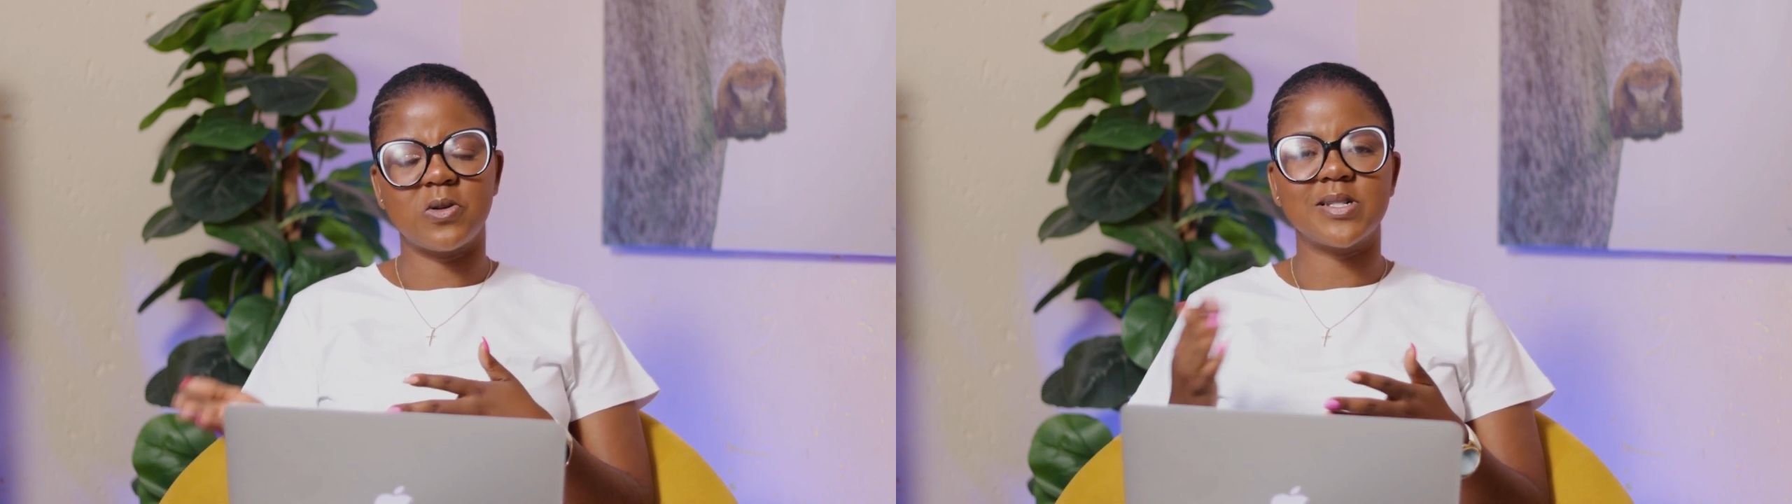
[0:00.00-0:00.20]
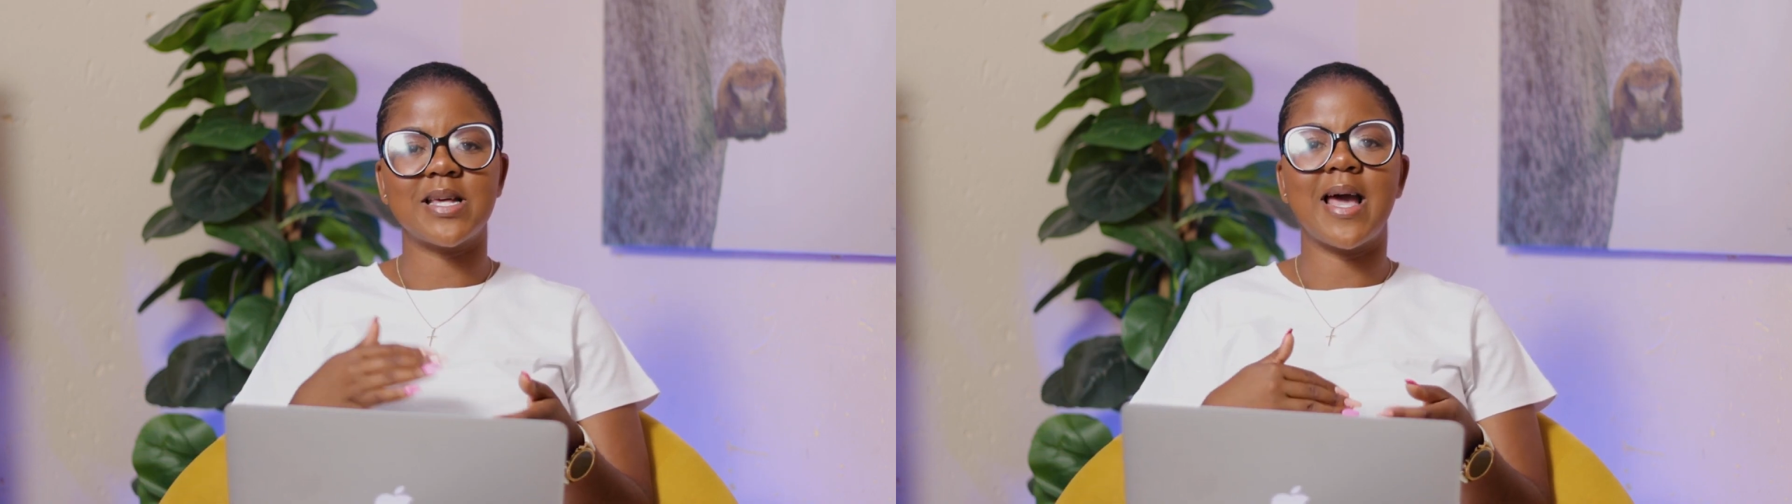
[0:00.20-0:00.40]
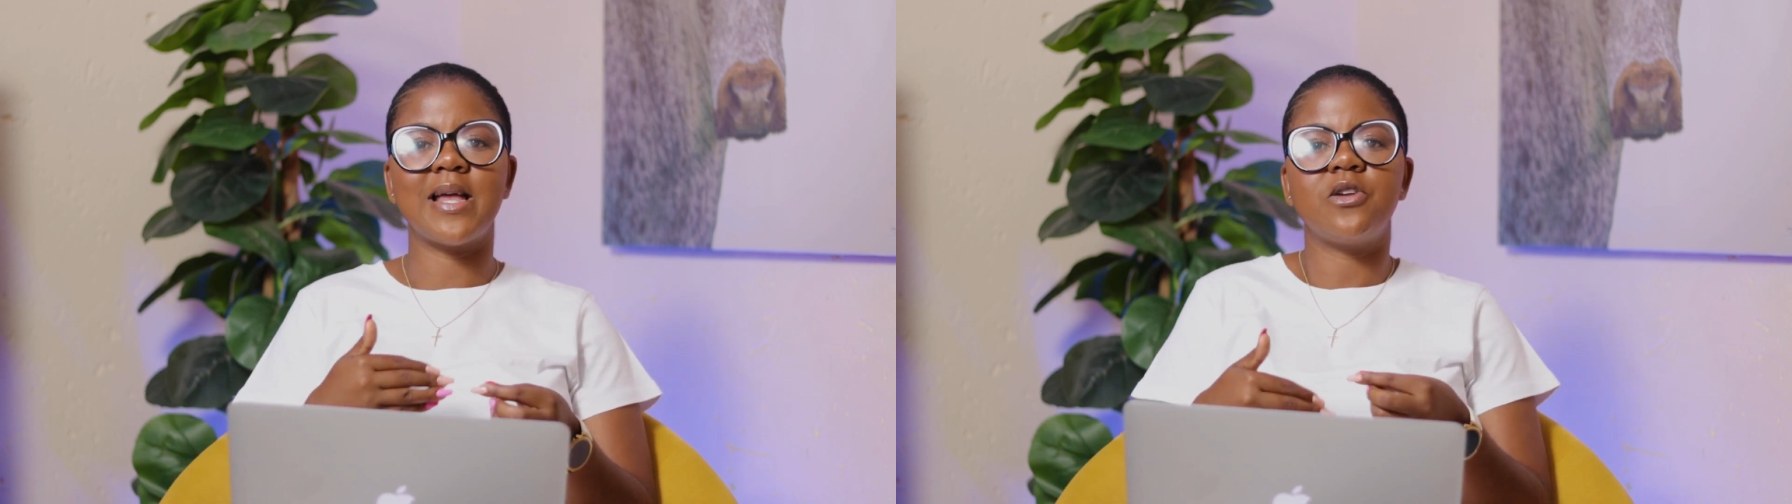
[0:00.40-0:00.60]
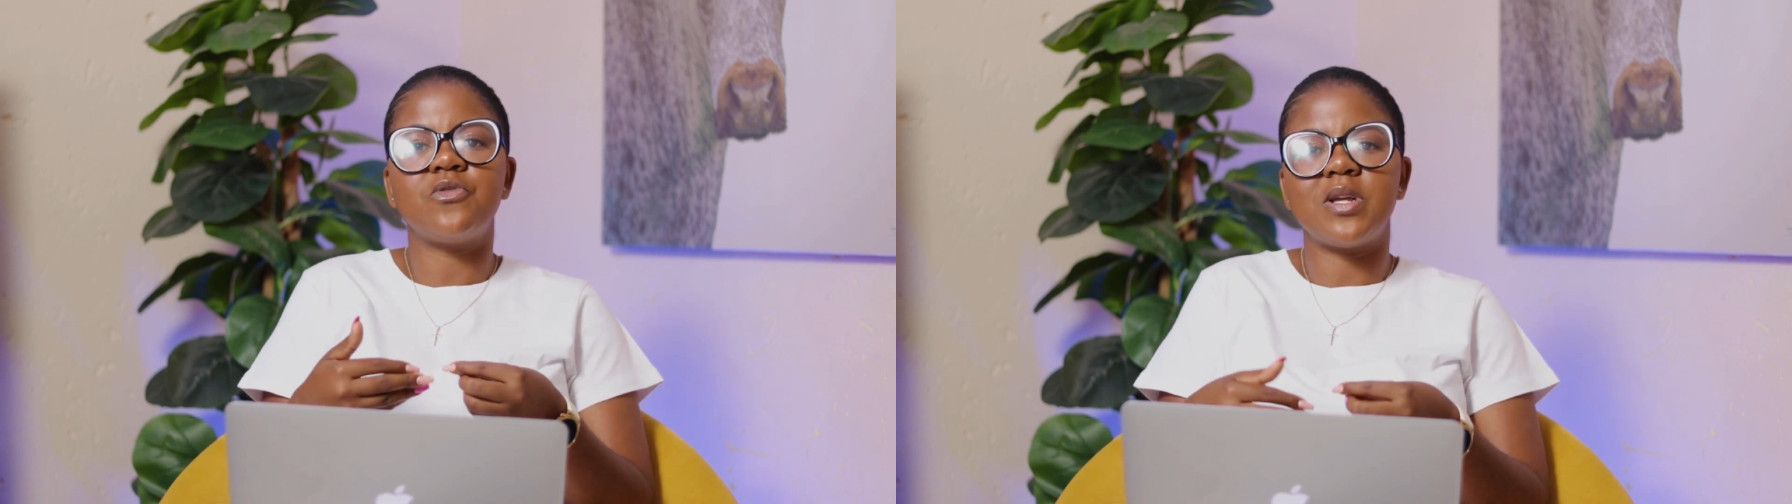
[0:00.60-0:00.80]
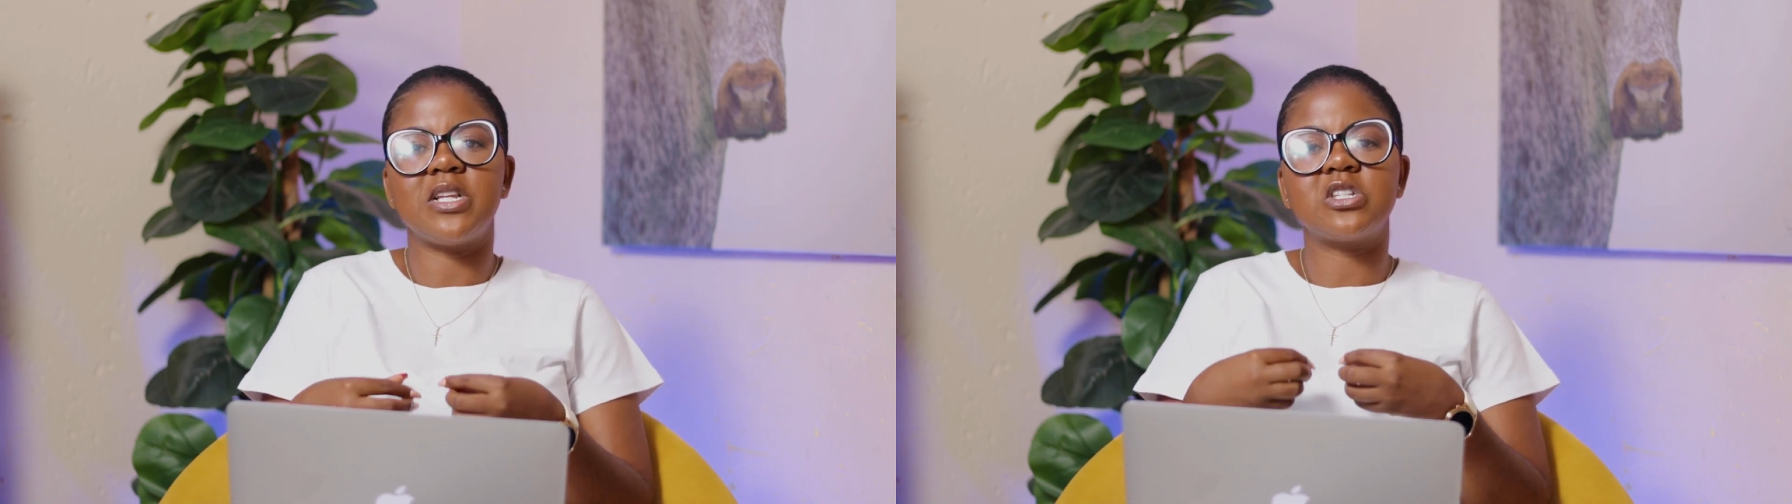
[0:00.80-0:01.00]
because they
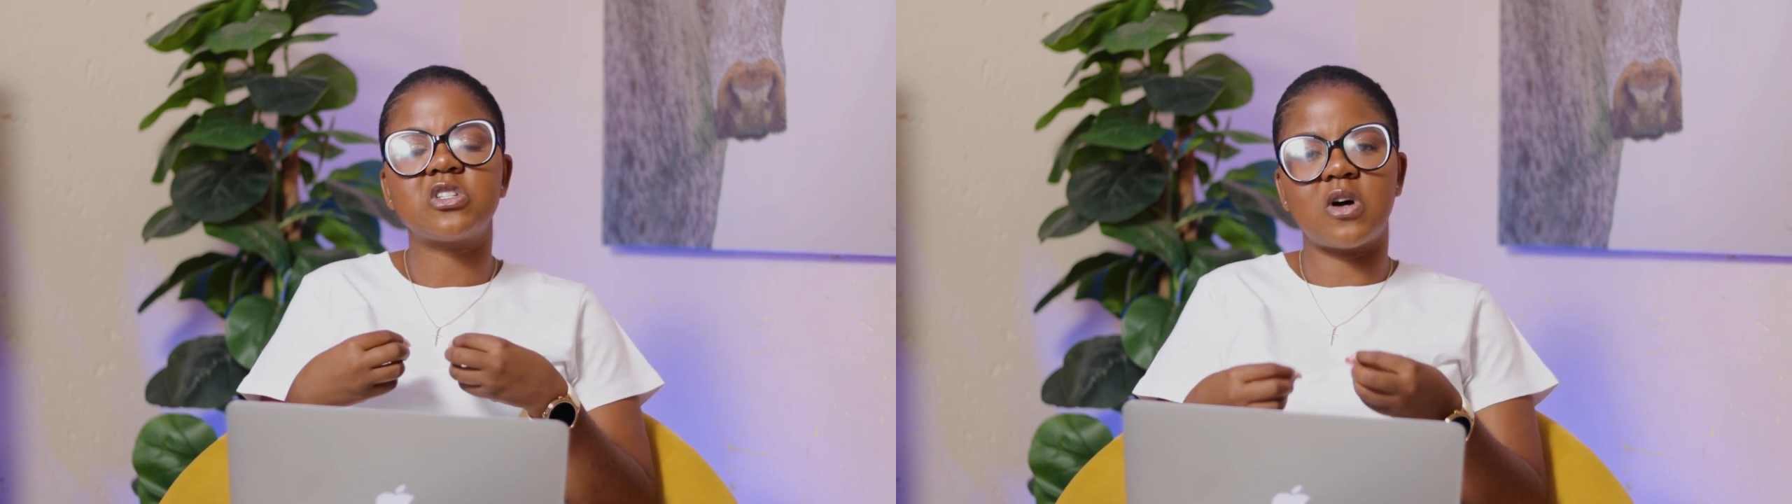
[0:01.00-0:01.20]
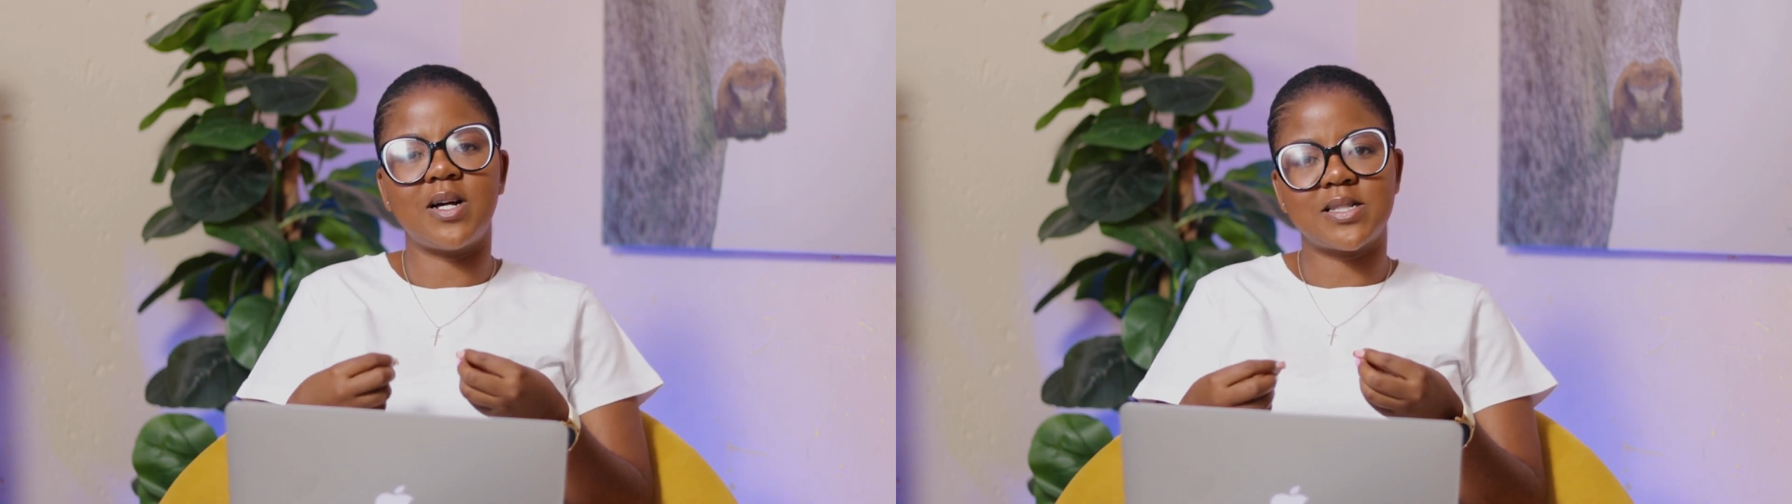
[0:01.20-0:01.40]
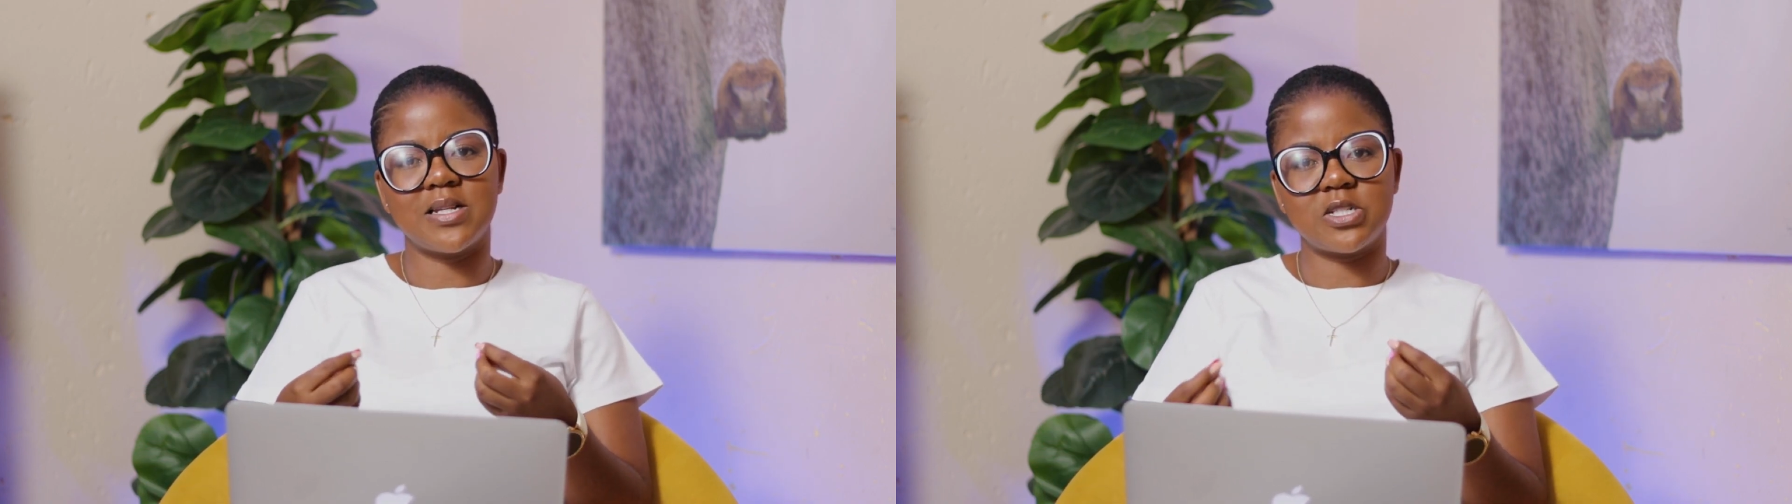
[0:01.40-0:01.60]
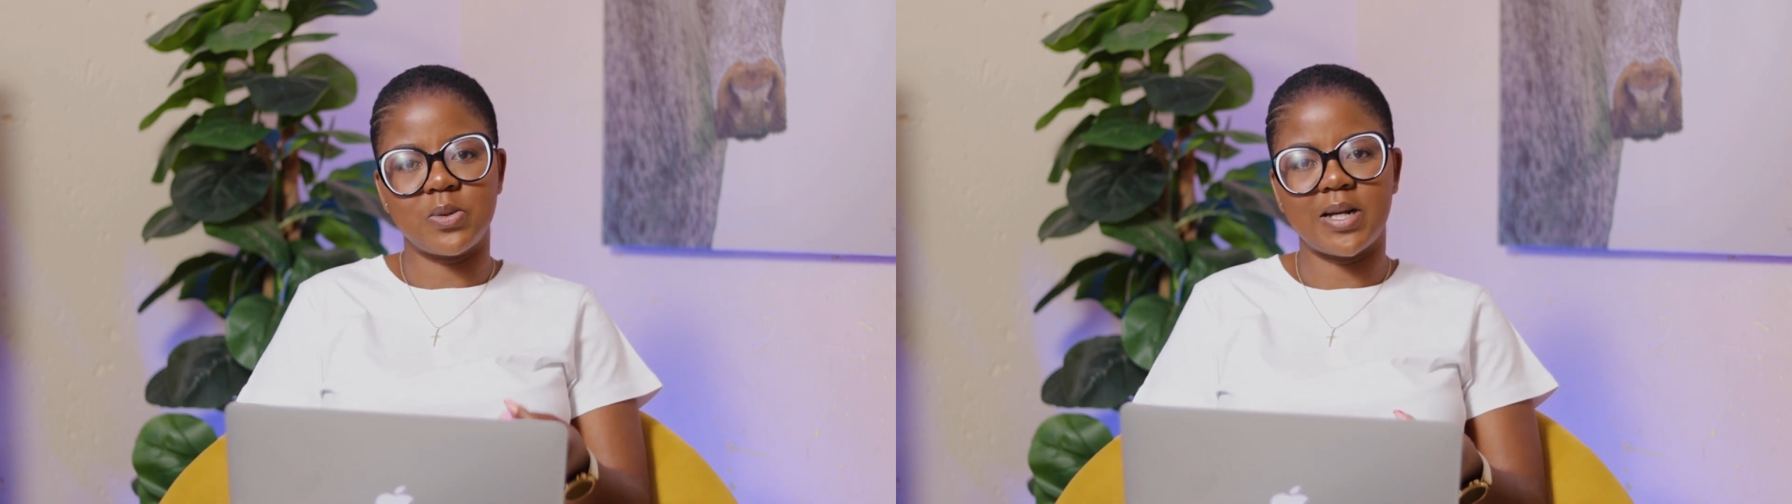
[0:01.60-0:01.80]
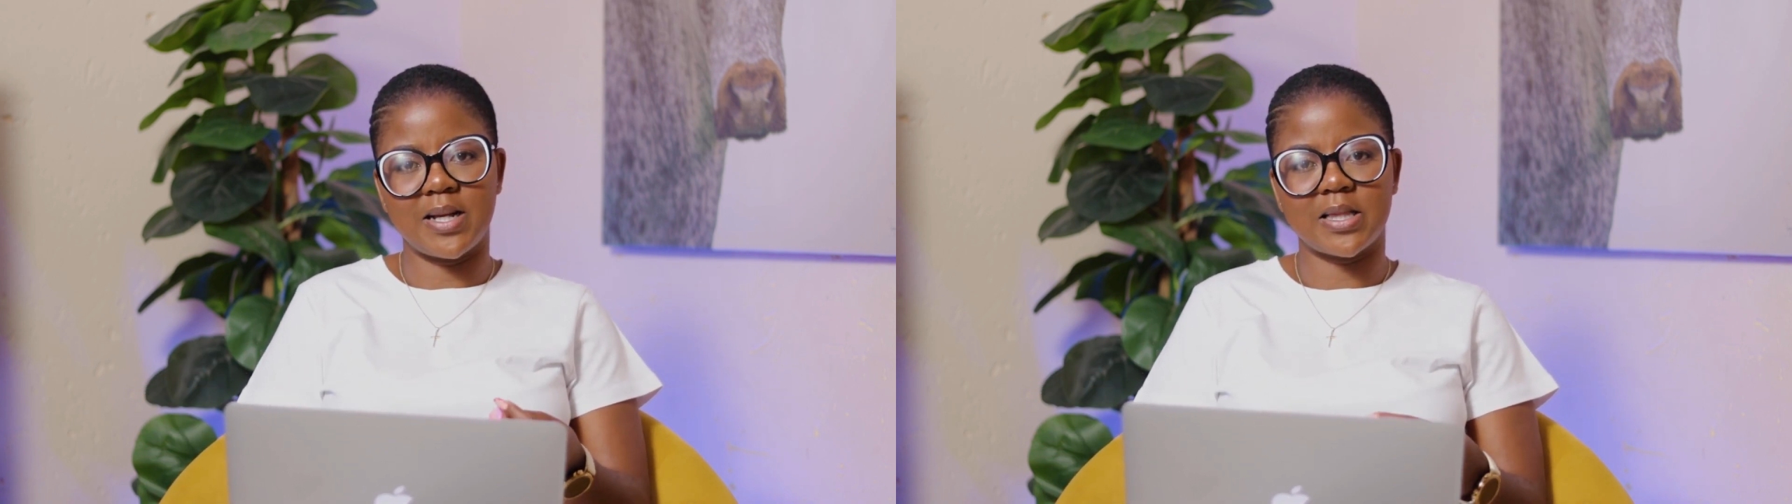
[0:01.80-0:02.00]
hadn't really started
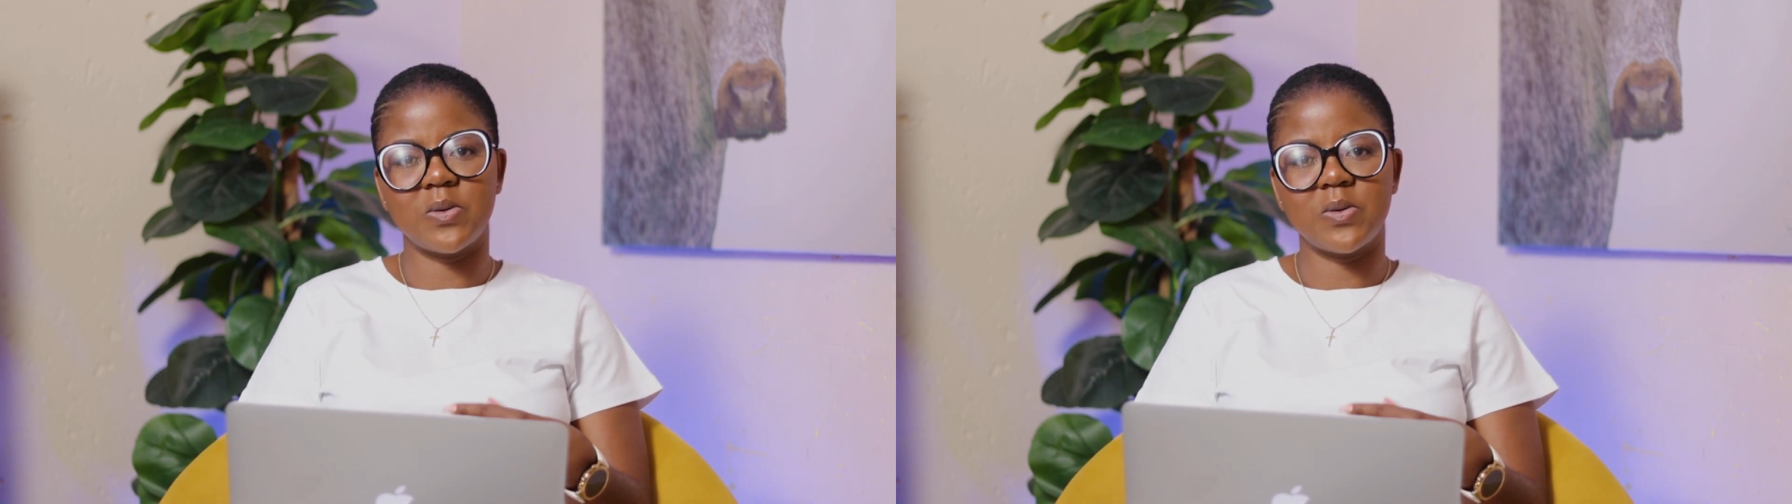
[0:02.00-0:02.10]
doing it.